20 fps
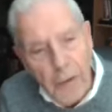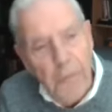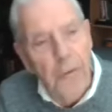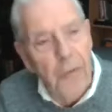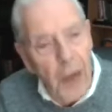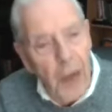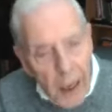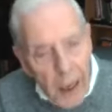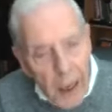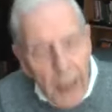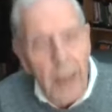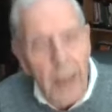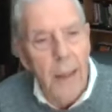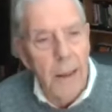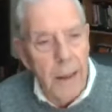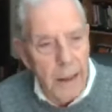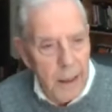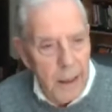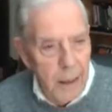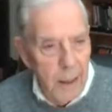their
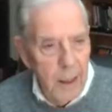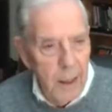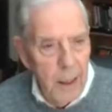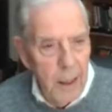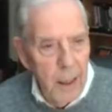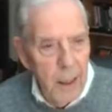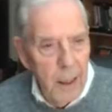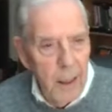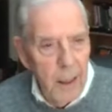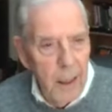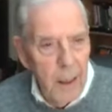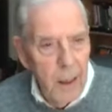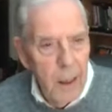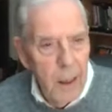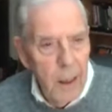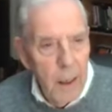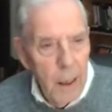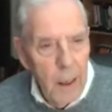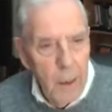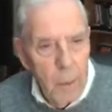faith
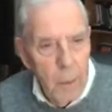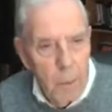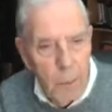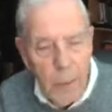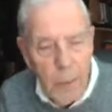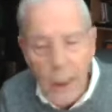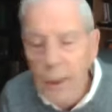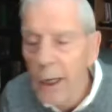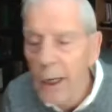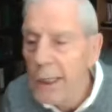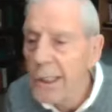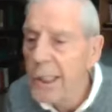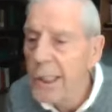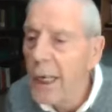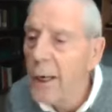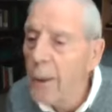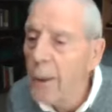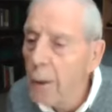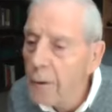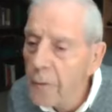because
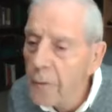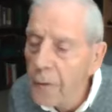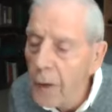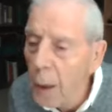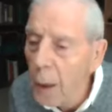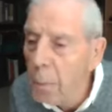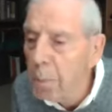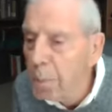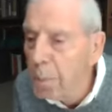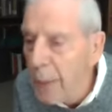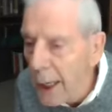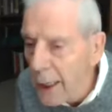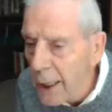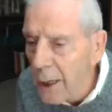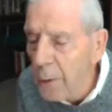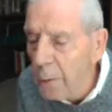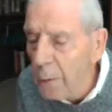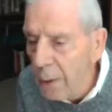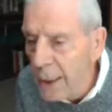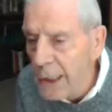they look for a
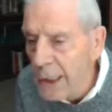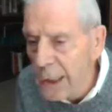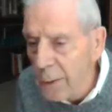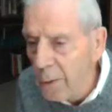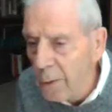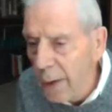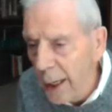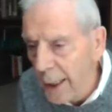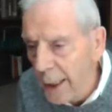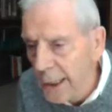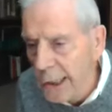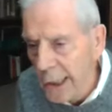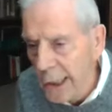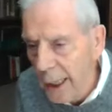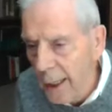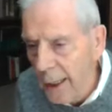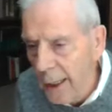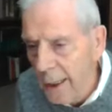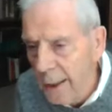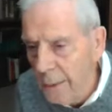better
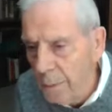resurrection.